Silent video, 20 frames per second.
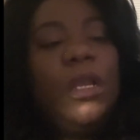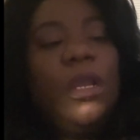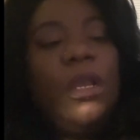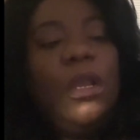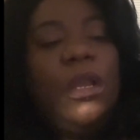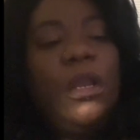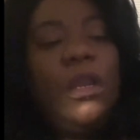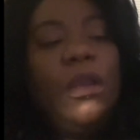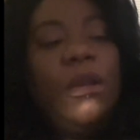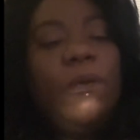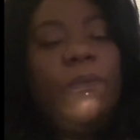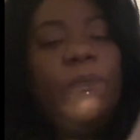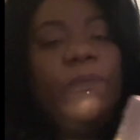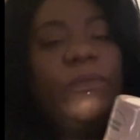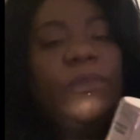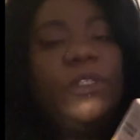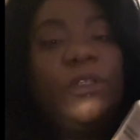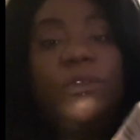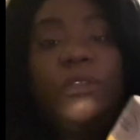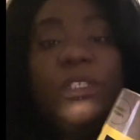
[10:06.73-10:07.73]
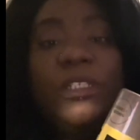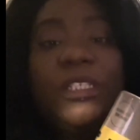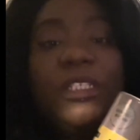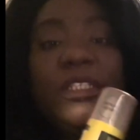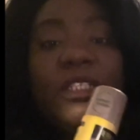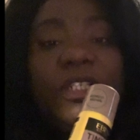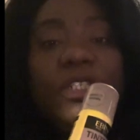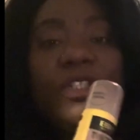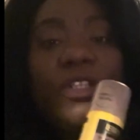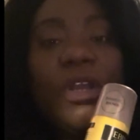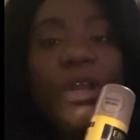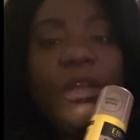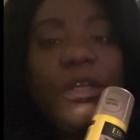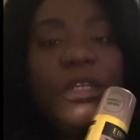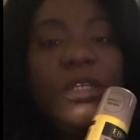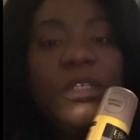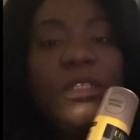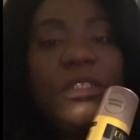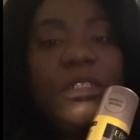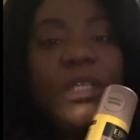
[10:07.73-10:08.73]
Um, so this is the
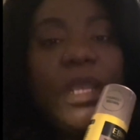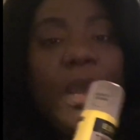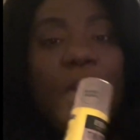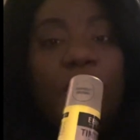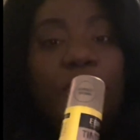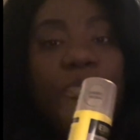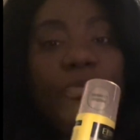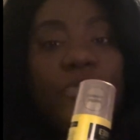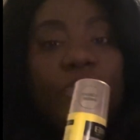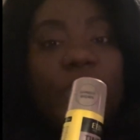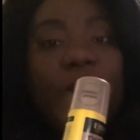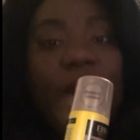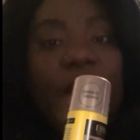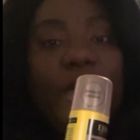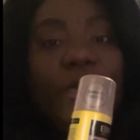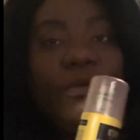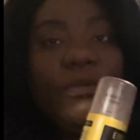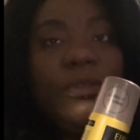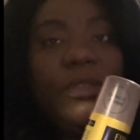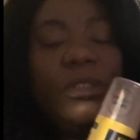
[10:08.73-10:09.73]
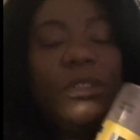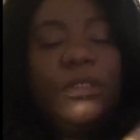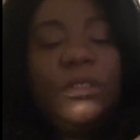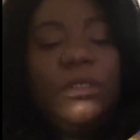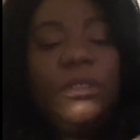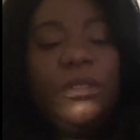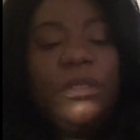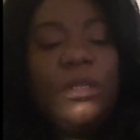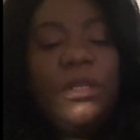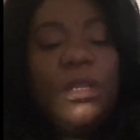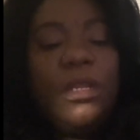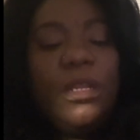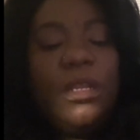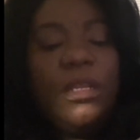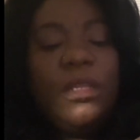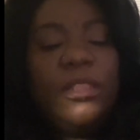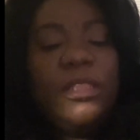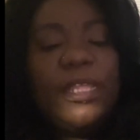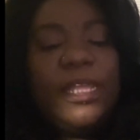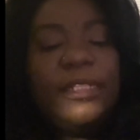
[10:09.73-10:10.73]
darkest brown
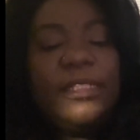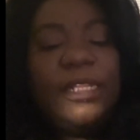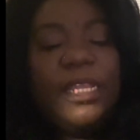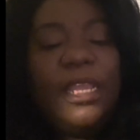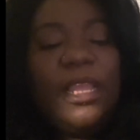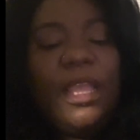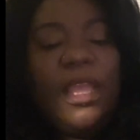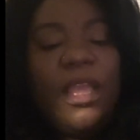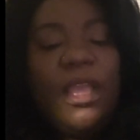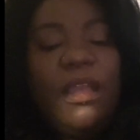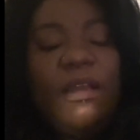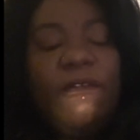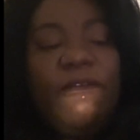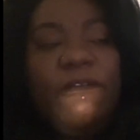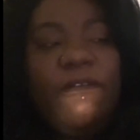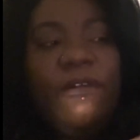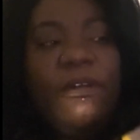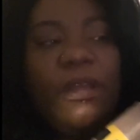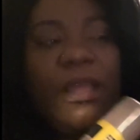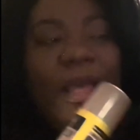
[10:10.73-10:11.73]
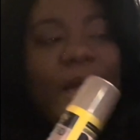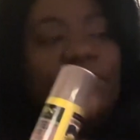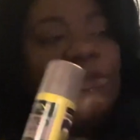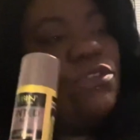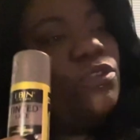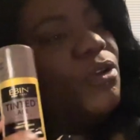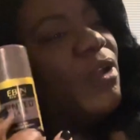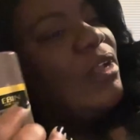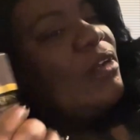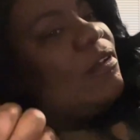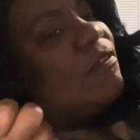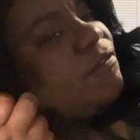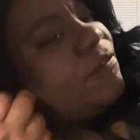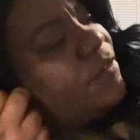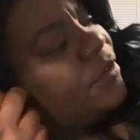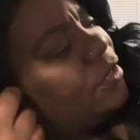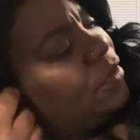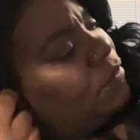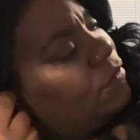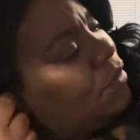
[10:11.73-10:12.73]
that they have. I'm trying to
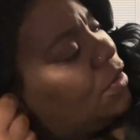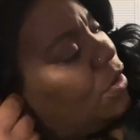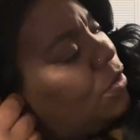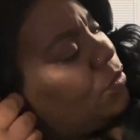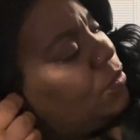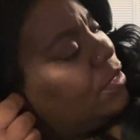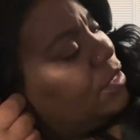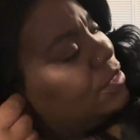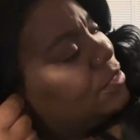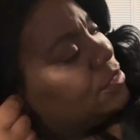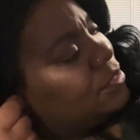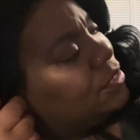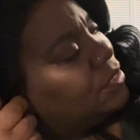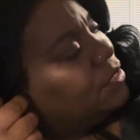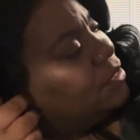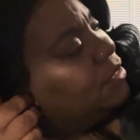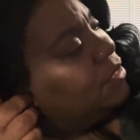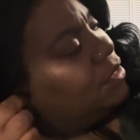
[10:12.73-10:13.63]
figure out is it,